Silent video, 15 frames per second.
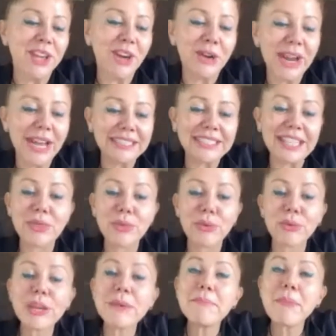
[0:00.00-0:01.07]
All right, the
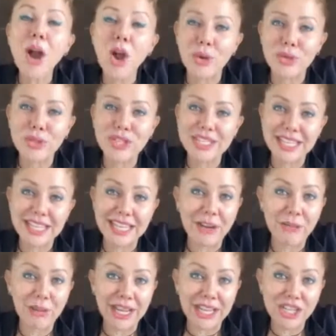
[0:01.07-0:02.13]
3 most in
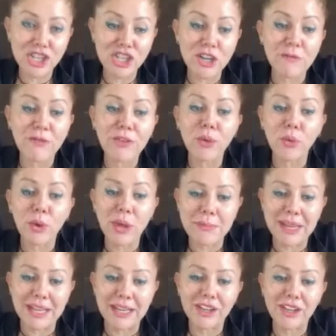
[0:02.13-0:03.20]
a relationship for
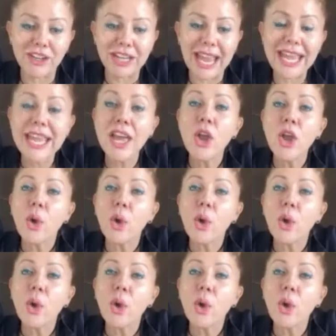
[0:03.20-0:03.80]
women, okay?